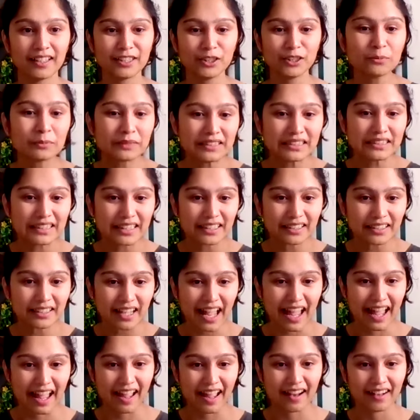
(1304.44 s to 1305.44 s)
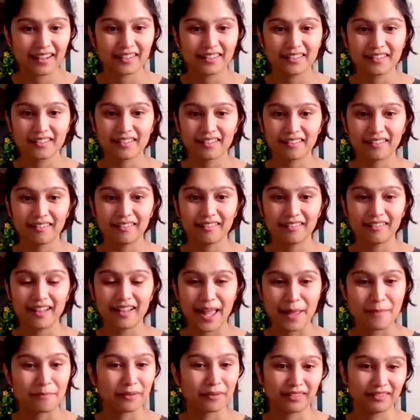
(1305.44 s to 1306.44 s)
humility and
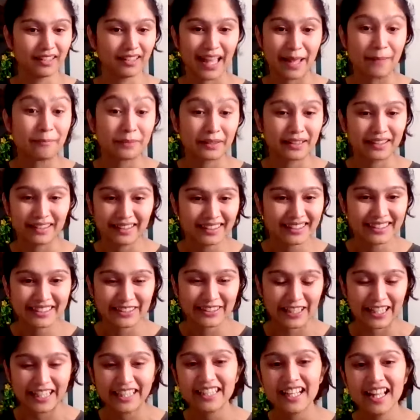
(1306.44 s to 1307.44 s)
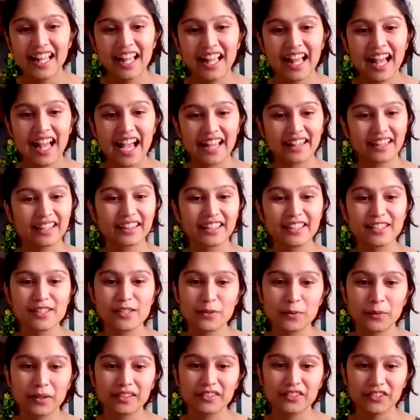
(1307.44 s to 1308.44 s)
empathy, right? I think these
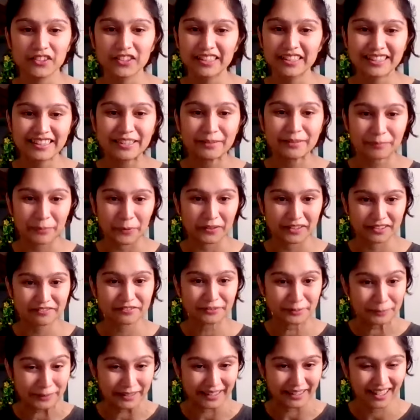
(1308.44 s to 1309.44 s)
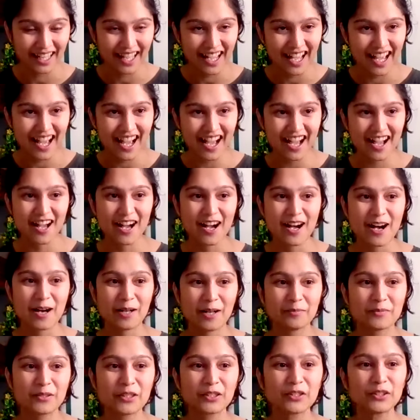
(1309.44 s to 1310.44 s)
two are really important for me.
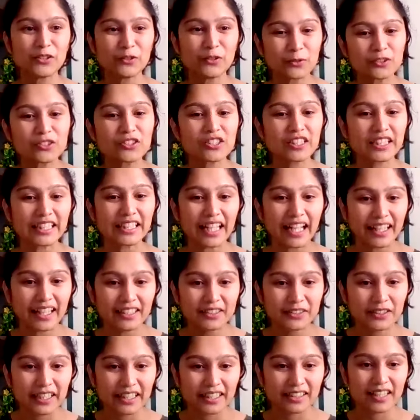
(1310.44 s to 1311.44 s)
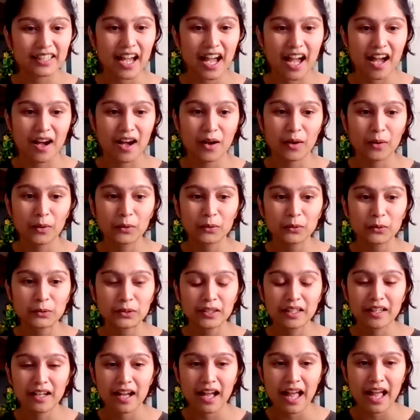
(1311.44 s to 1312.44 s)
So usually I look at
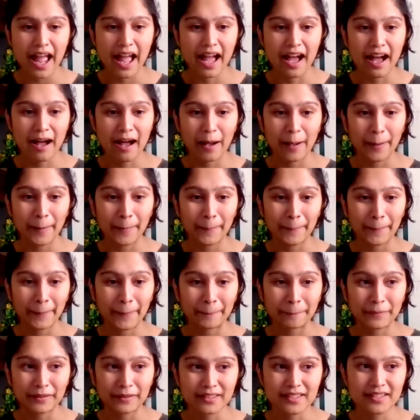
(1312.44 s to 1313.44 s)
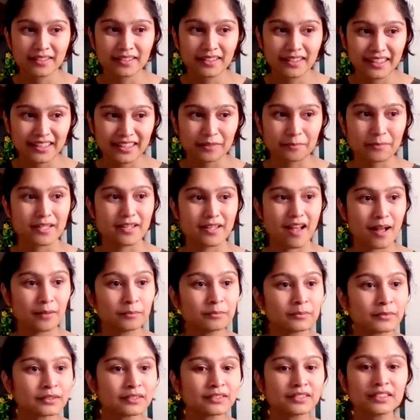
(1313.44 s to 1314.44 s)
how a person can be
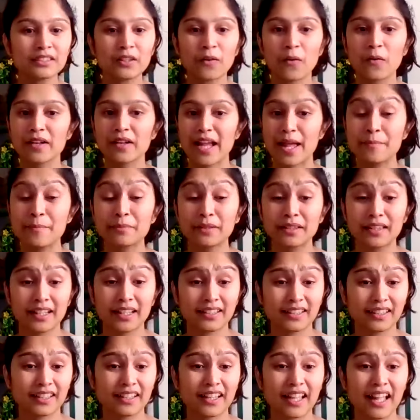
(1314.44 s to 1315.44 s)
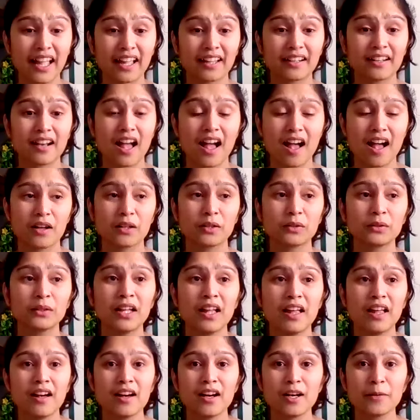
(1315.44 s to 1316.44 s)
humble or empathetic, and how
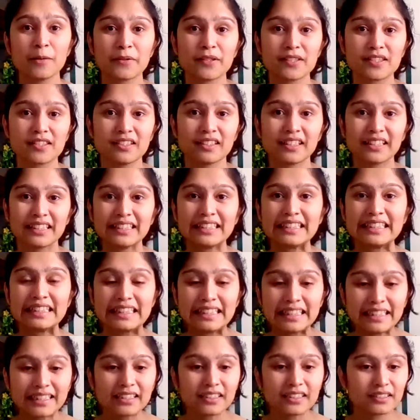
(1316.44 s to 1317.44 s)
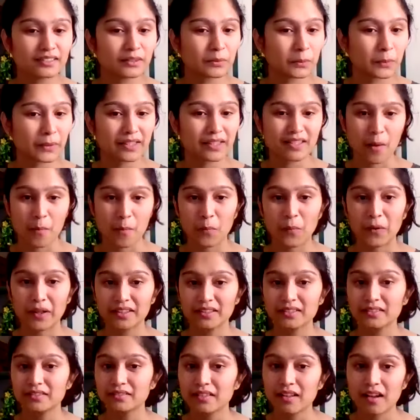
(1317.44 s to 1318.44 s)
a person can deal with
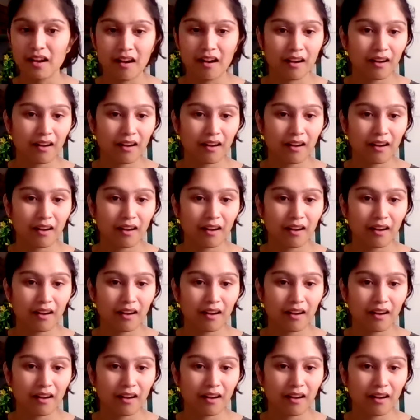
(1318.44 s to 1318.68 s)
someone